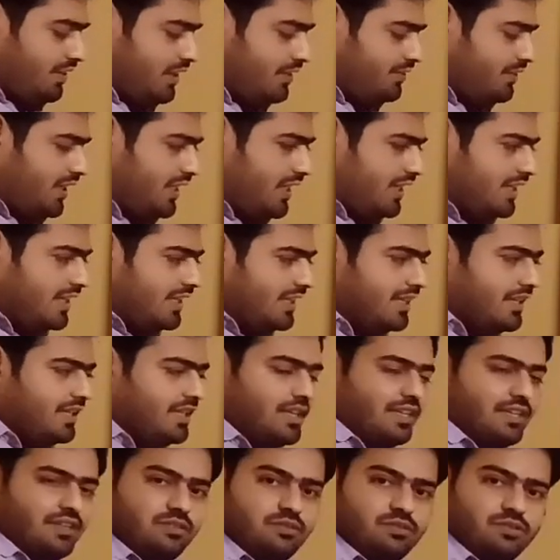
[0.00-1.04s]
converted
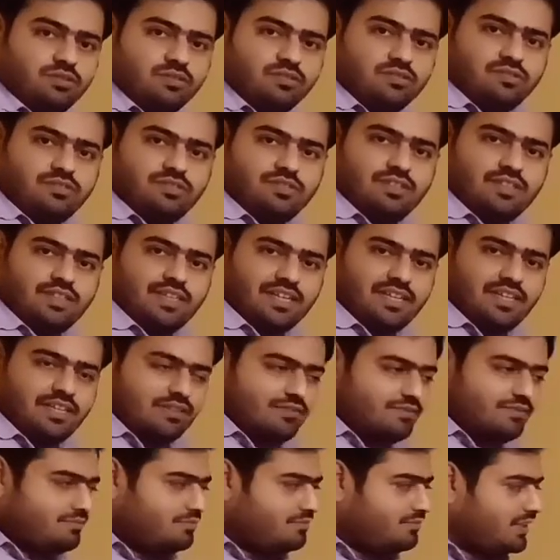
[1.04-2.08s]
degree into
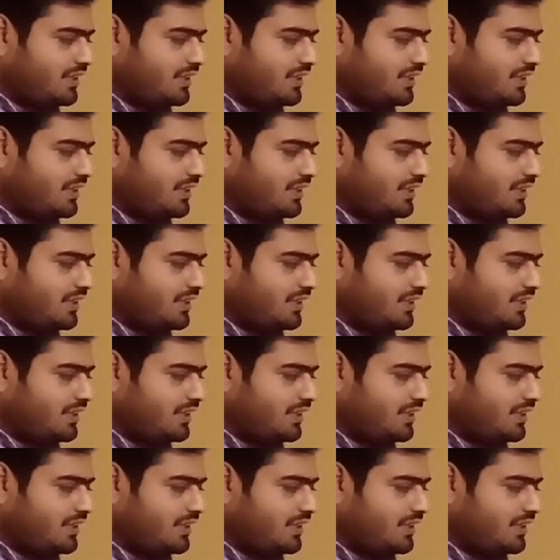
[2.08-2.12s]
radian.